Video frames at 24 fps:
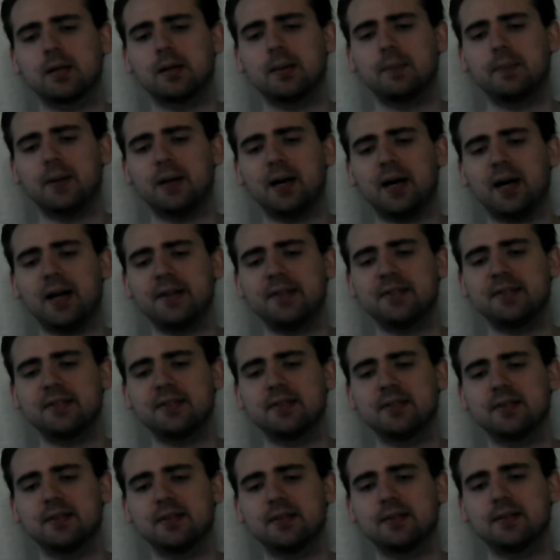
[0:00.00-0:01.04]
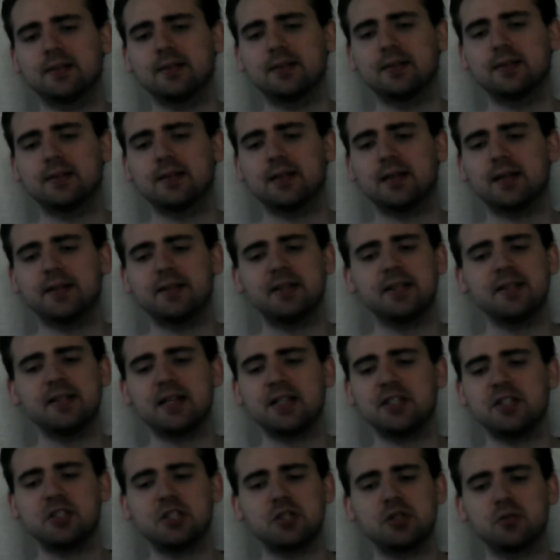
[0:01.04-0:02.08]
But I think
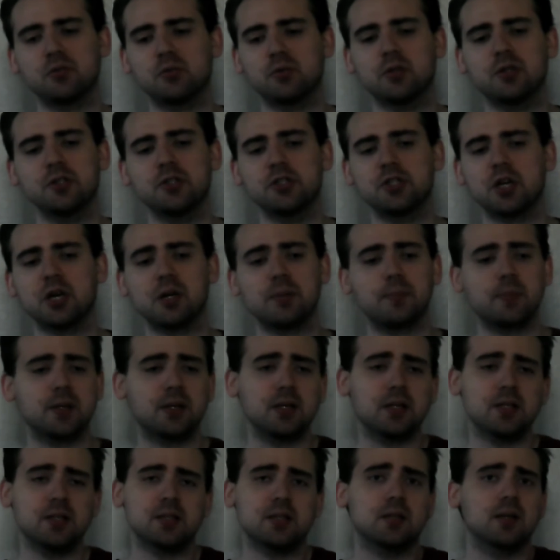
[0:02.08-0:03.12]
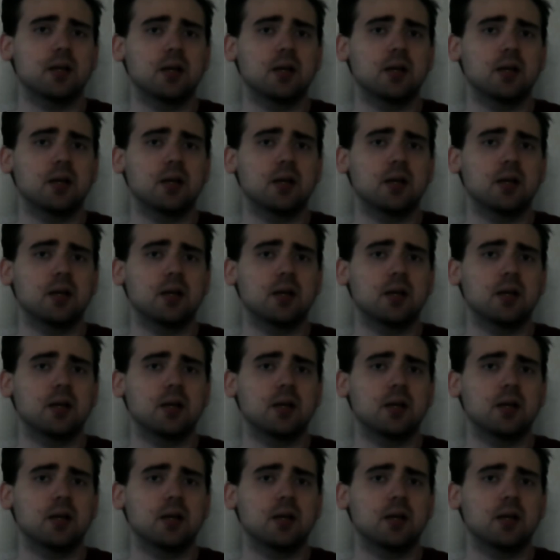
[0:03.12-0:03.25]
that's just a real shock because